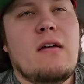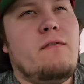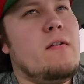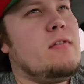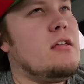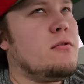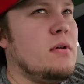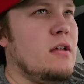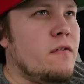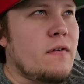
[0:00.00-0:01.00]

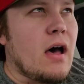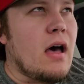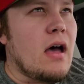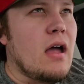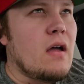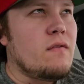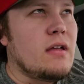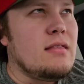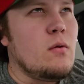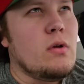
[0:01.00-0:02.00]
53.5,
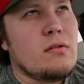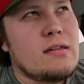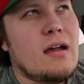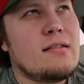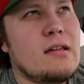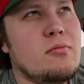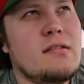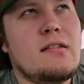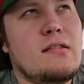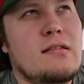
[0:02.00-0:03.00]
and then wheel and tire set.
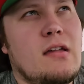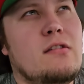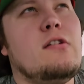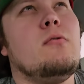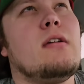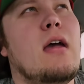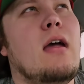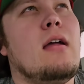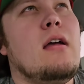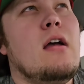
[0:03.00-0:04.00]
Let's just say
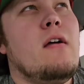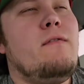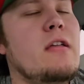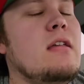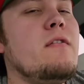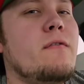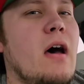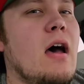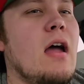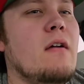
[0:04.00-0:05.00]
2K,
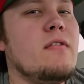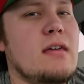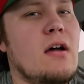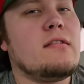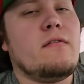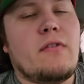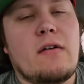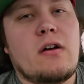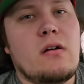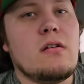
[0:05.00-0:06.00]

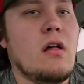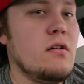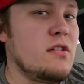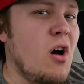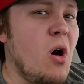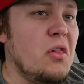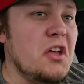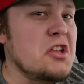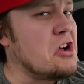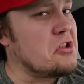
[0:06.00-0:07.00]
$55,500 all
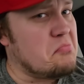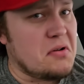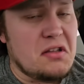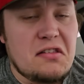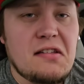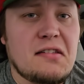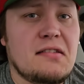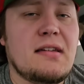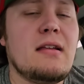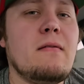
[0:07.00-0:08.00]
in on a pretty decent
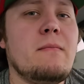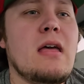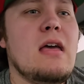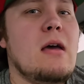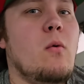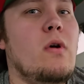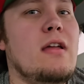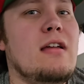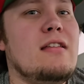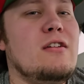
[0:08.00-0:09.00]
setup.
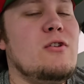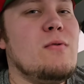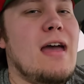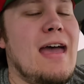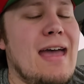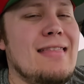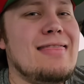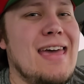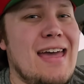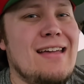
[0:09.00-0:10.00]
When you add
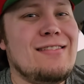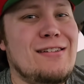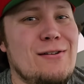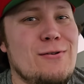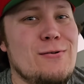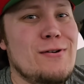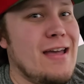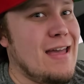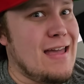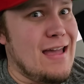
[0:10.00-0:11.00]
that to
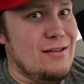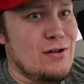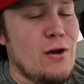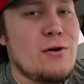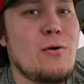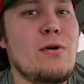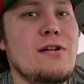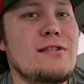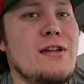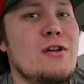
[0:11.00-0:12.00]
a Dark
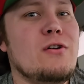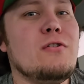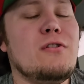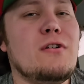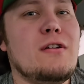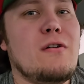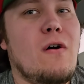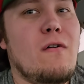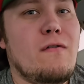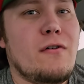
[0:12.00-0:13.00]
Horse, you're looking
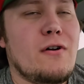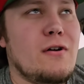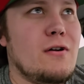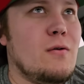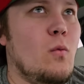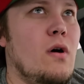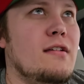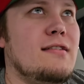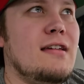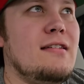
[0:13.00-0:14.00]
over what,
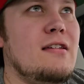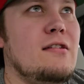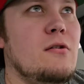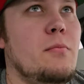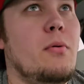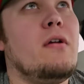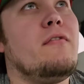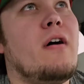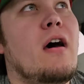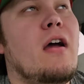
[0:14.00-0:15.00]

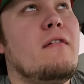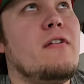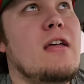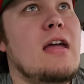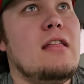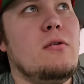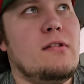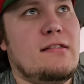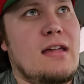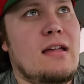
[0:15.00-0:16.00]
62.5, and it
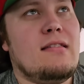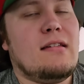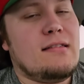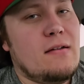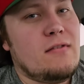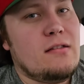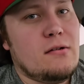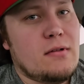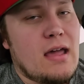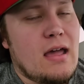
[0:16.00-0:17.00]
was 10, that's
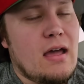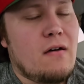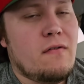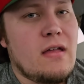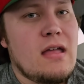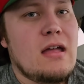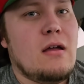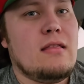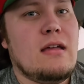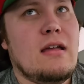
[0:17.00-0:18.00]
72 and a half,
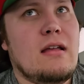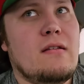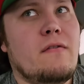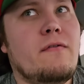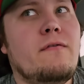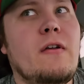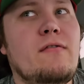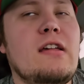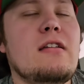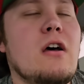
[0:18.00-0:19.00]
and then
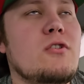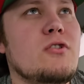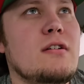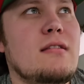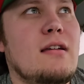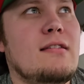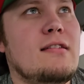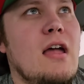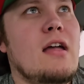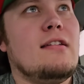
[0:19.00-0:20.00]
1,500, that's
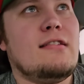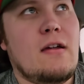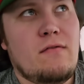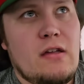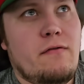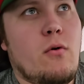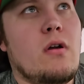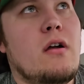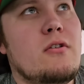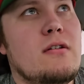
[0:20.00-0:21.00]

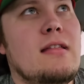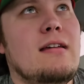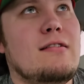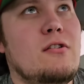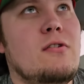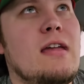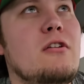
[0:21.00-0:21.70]
7,400, an extra 2K.